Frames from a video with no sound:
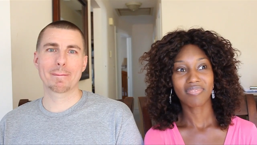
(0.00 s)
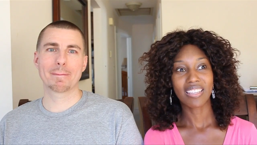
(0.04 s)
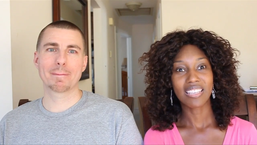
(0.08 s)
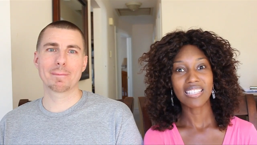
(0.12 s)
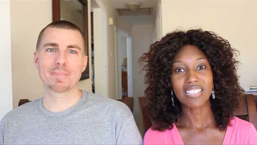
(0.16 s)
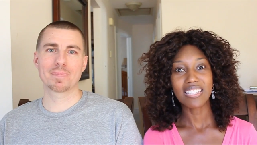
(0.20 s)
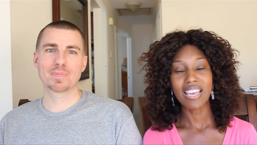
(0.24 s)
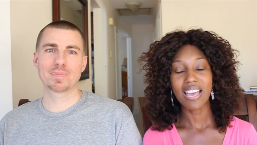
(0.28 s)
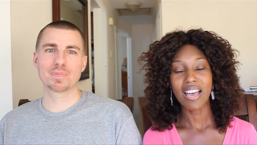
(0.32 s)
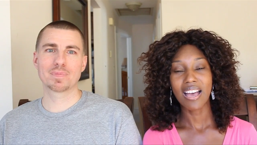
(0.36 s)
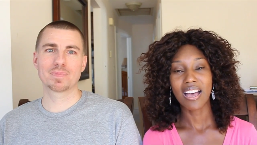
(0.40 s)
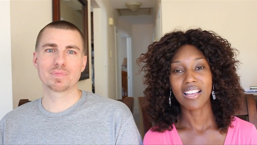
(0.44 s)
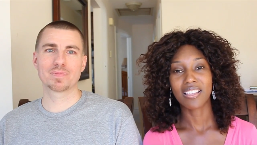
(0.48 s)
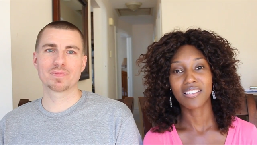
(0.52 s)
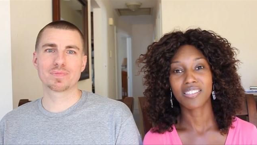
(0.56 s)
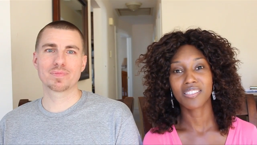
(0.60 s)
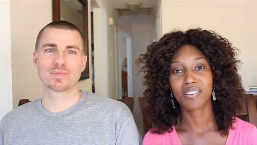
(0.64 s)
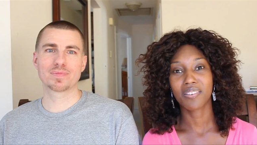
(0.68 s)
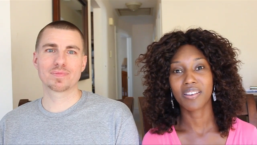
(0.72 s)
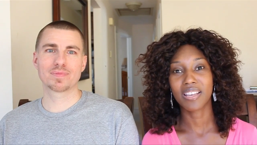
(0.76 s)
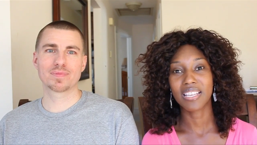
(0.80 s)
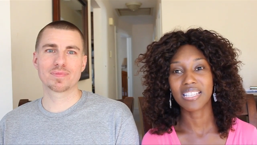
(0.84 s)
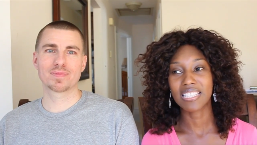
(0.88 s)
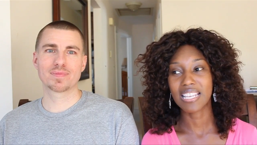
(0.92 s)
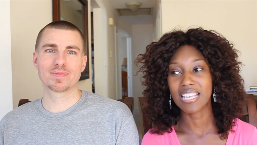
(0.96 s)
Speaker 1: yeah,
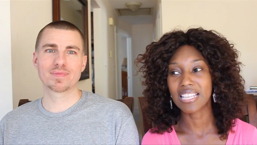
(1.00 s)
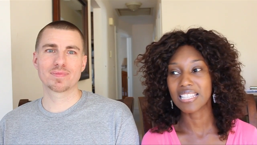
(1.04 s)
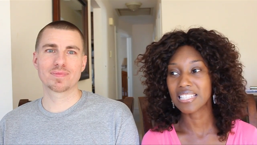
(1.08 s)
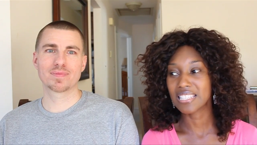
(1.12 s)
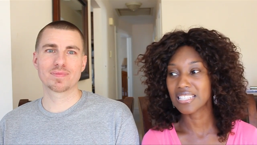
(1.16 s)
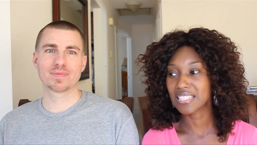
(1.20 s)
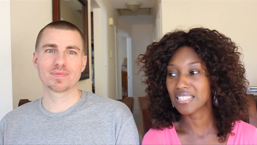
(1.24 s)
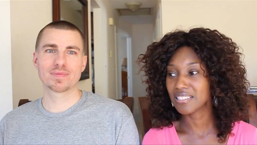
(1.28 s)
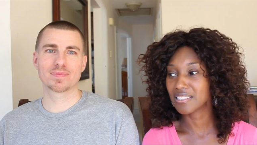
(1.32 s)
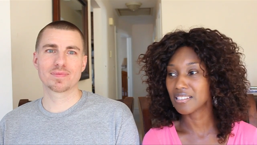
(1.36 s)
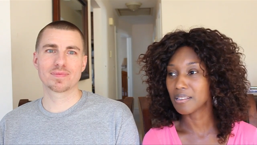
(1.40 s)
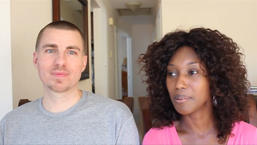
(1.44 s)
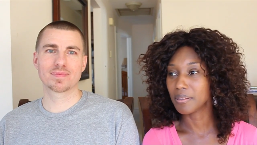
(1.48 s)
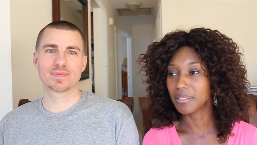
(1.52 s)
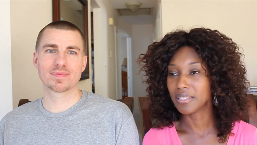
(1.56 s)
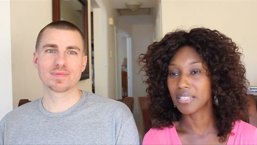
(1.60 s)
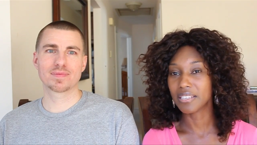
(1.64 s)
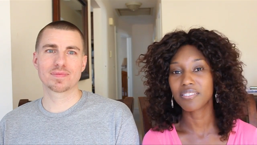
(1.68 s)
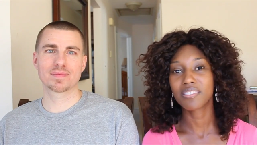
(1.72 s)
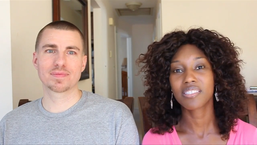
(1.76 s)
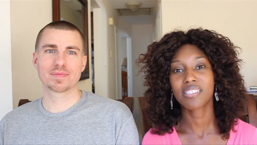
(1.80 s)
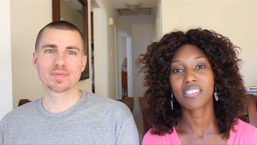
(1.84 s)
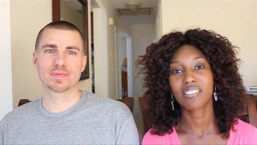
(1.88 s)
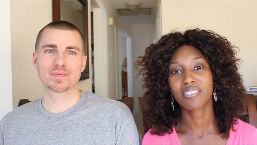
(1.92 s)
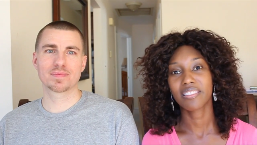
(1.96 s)
so it's,
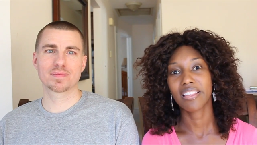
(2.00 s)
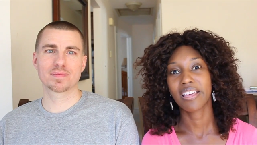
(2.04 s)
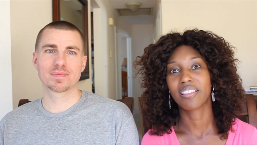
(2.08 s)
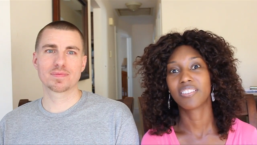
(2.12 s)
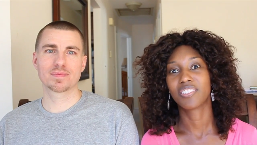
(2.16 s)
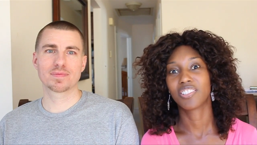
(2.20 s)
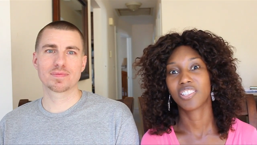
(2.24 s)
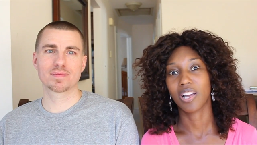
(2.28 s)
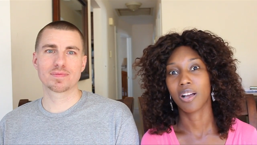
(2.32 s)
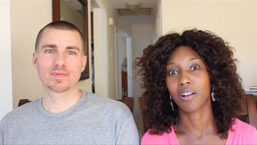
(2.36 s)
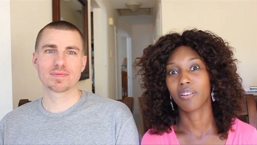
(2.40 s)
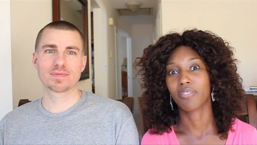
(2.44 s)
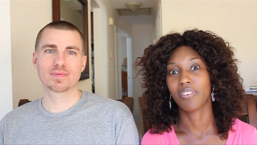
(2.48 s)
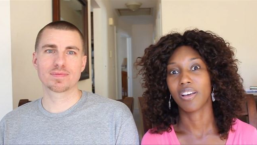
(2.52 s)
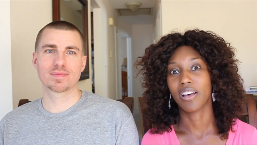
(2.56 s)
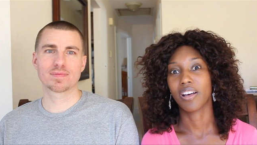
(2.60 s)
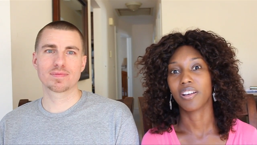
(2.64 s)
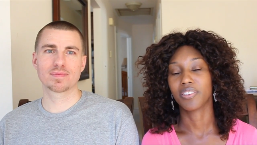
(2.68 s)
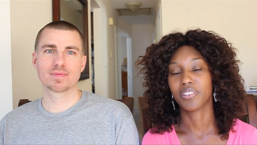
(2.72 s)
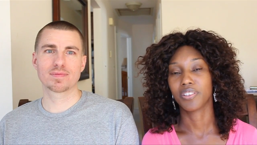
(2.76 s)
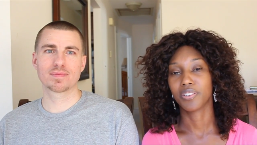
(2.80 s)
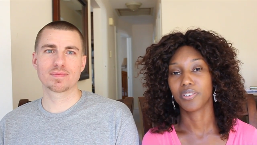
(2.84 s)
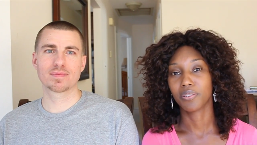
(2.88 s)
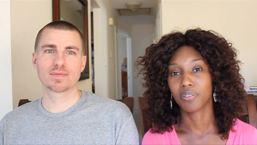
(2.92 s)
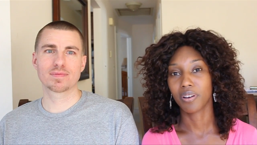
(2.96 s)
there's still that shock
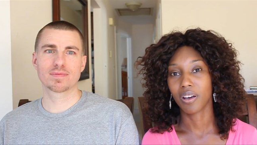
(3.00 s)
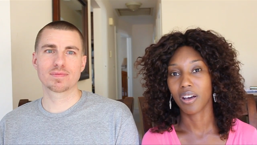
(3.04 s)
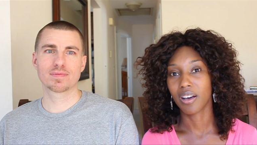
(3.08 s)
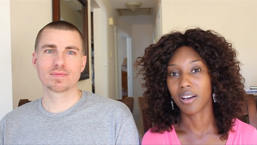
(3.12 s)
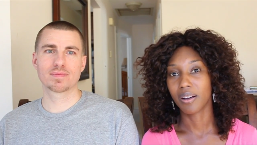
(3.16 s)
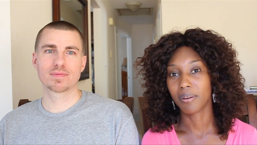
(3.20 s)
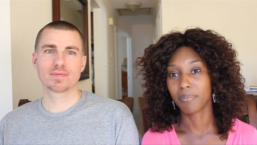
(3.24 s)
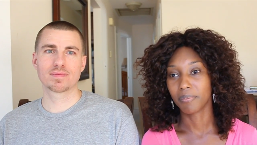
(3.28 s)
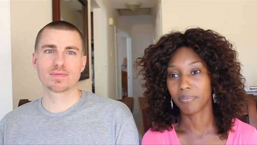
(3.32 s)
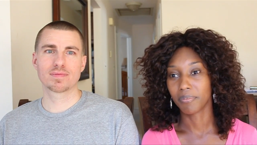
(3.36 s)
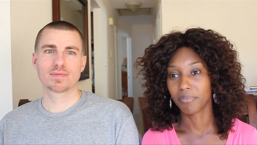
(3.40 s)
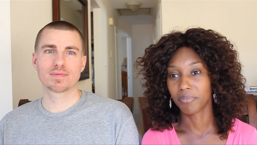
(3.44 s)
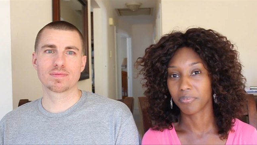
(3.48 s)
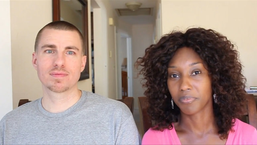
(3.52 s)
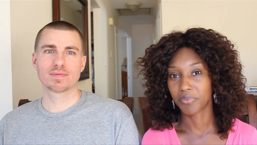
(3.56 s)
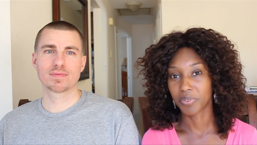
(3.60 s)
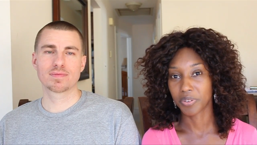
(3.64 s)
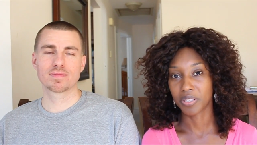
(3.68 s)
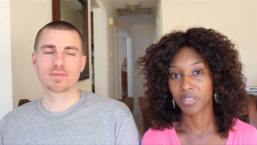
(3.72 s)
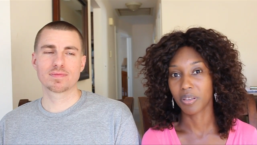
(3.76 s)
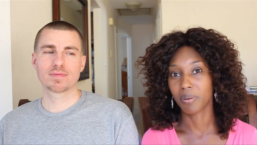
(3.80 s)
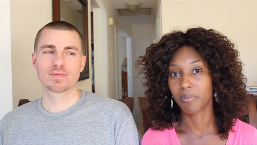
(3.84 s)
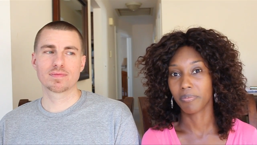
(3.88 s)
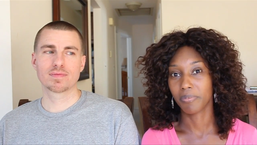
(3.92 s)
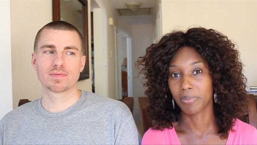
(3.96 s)
value
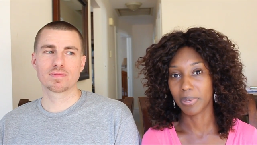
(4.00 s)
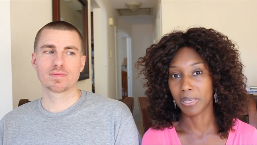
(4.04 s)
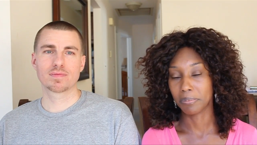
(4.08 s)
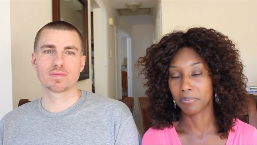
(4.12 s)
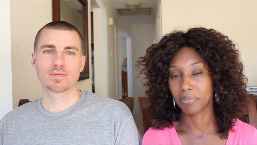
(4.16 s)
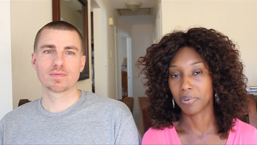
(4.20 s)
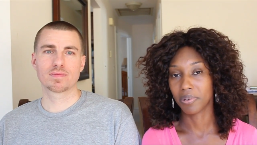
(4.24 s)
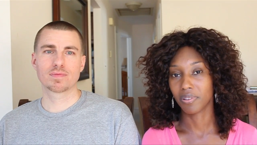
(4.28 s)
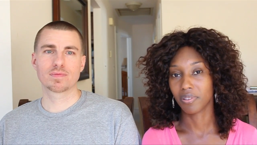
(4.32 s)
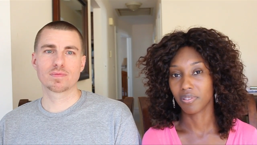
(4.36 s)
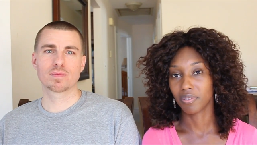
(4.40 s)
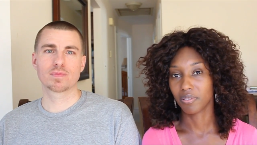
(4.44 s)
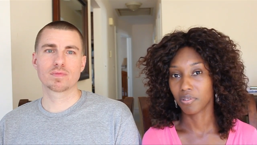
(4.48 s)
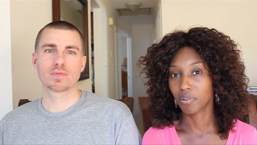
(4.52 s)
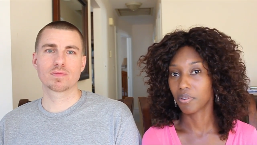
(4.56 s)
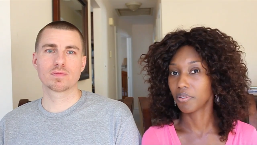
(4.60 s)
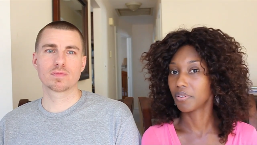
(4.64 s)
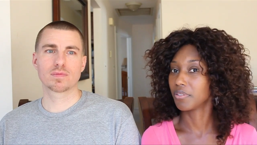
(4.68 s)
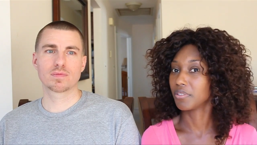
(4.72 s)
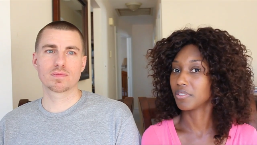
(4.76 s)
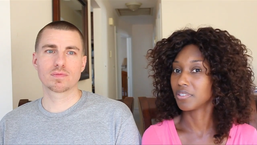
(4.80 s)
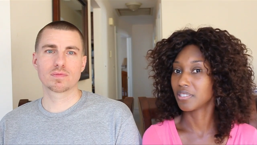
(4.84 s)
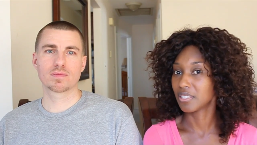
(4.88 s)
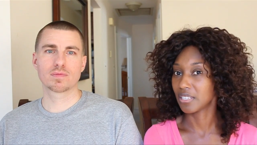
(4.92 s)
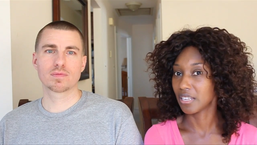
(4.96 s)
for some people,
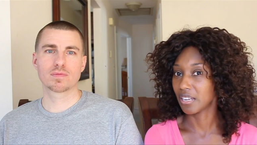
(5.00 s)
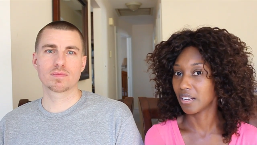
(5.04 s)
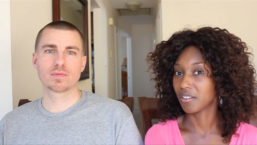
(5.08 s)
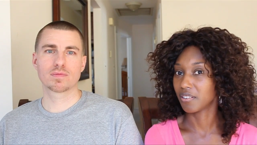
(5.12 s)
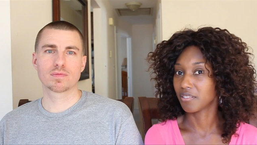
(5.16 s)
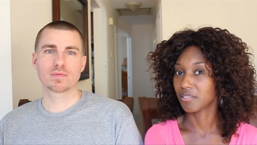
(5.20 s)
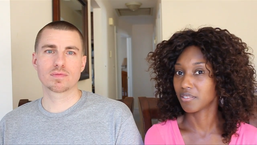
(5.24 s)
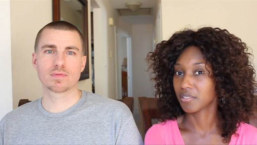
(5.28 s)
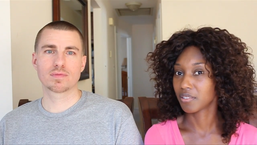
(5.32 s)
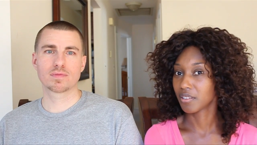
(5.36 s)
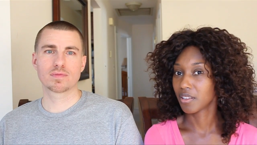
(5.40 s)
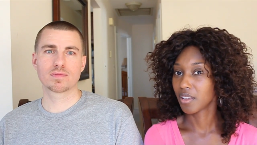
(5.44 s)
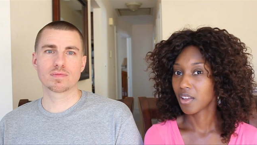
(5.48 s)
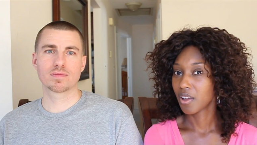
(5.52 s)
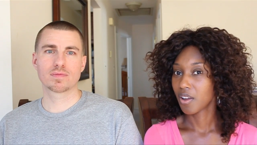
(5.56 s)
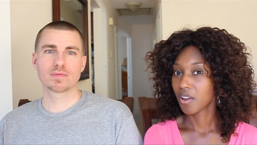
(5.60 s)
or the stares,